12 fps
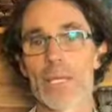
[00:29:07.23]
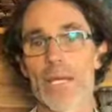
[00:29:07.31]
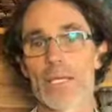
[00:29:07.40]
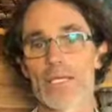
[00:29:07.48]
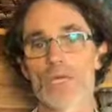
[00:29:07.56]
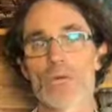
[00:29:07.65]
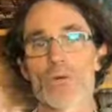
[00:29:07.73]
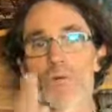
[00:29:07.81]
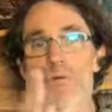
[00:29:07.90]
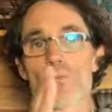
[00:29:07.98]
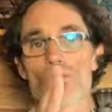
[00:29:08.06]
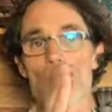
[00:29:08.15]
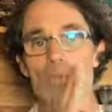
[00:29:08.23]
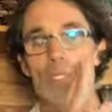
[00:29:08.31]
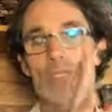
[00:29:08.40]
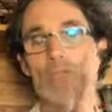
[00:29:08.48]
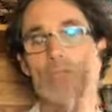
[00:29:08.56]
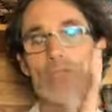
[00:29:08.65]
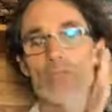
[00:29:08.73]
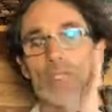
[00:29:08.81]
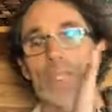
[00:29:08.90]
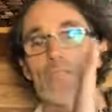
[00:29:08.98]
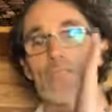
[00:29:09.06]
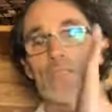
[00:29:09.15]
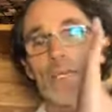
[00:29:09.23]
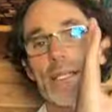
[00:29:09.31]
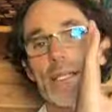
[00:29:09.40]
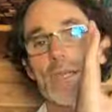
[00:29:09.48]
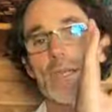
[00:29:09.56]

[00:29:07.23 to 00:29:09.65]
And so the researchers that have studied